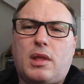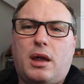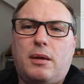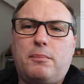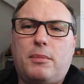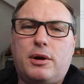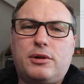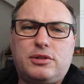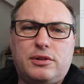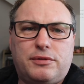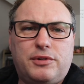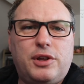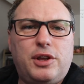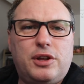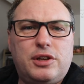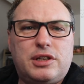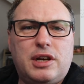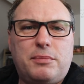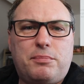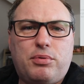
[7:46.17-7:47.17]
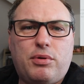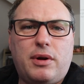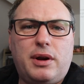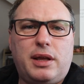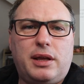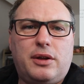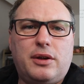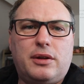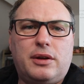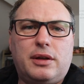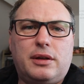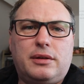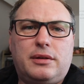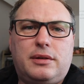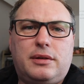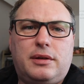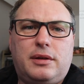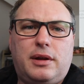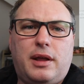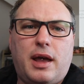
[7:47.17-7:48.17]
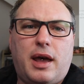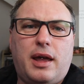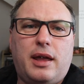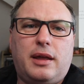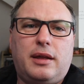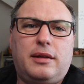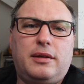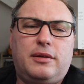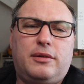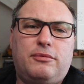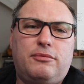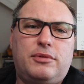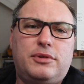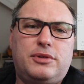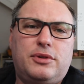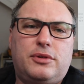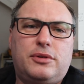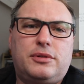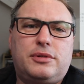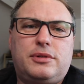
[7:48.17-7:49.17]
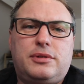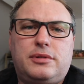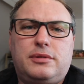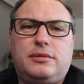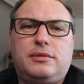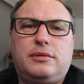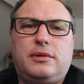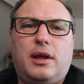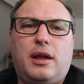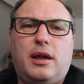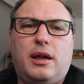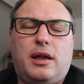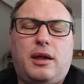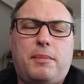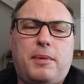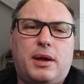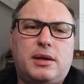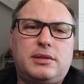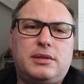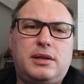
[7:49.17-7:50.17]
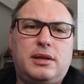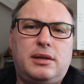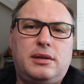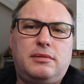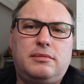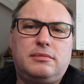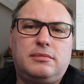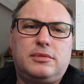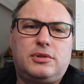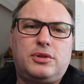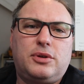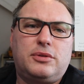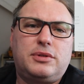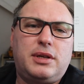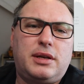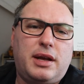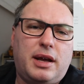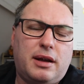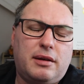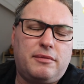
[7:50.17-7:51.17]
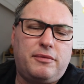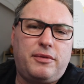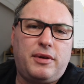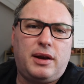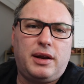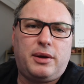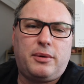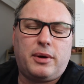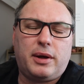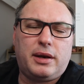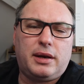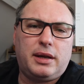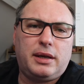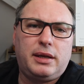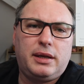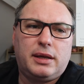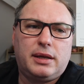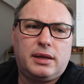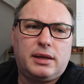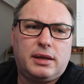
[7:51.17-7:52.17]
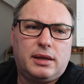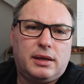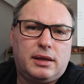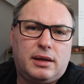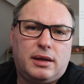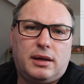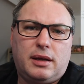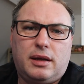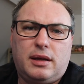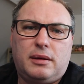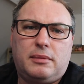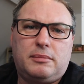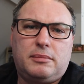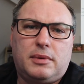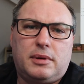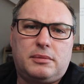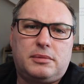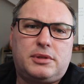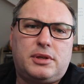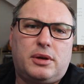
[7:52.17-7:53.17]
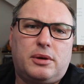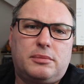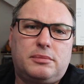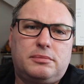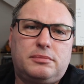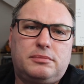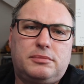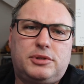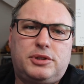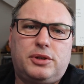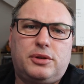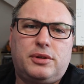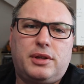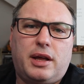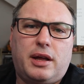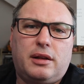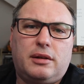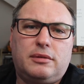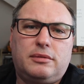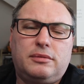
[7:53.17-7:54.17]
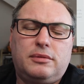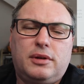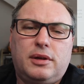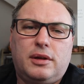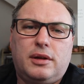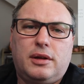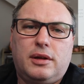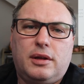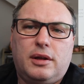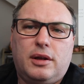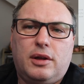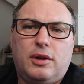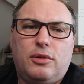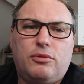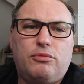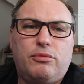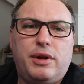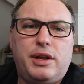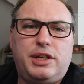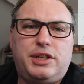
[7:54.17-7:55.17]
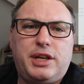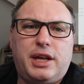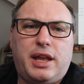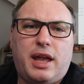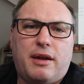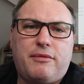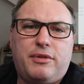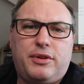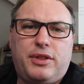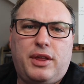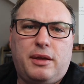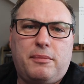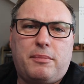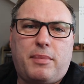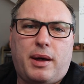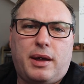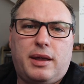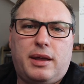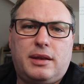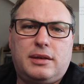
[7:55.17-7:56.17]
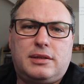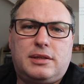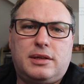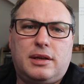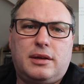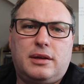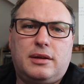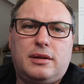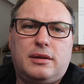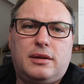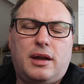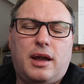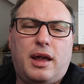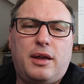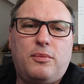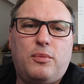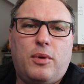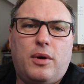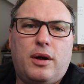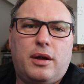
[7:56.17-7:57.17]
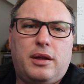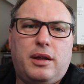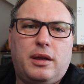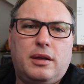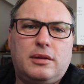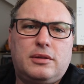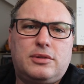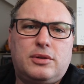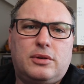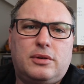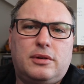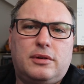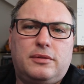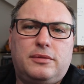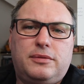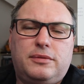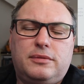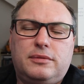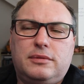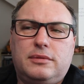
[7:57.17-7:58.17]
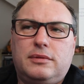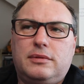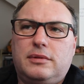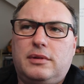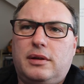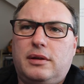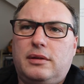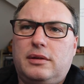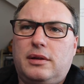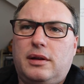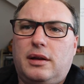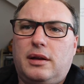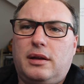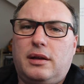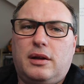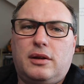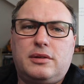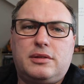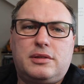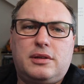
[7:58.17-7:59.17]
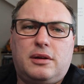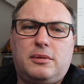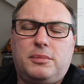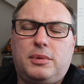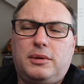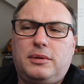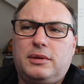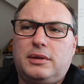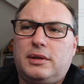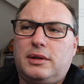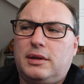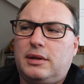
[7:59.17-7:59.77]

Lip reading: Microsoft are usually pretty good at getting resource capacity sorted out fairly quickly. So I'm sure they'll rejig everything back into a working sort of ensemble.